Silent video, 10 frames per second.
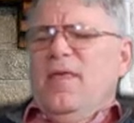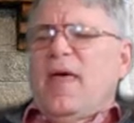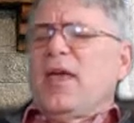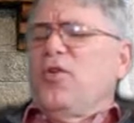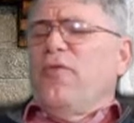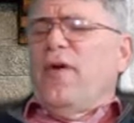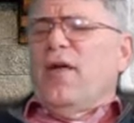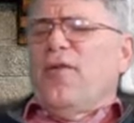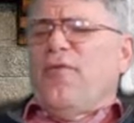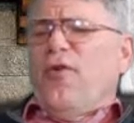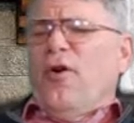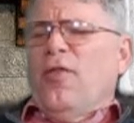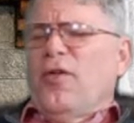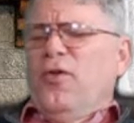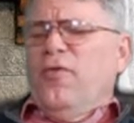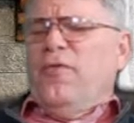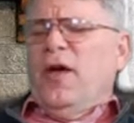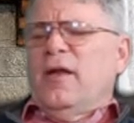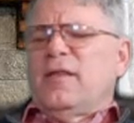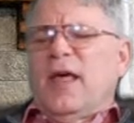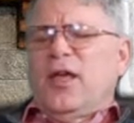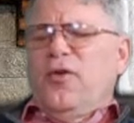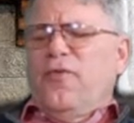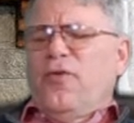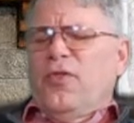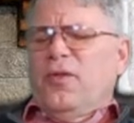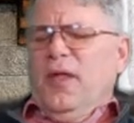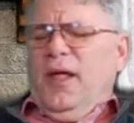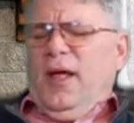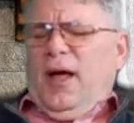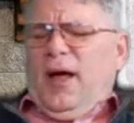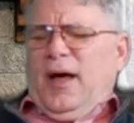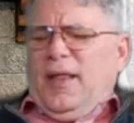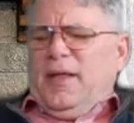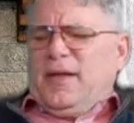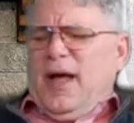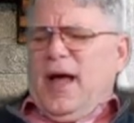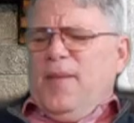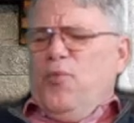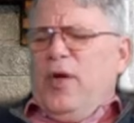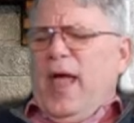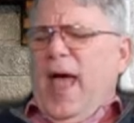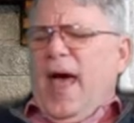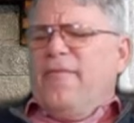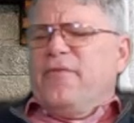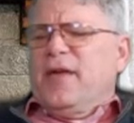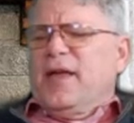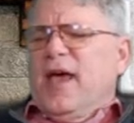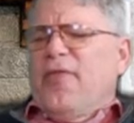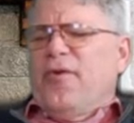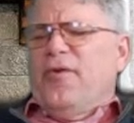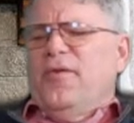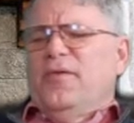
Thank you, Father, for all that you have done. Thank you for the, uh, the time we have together.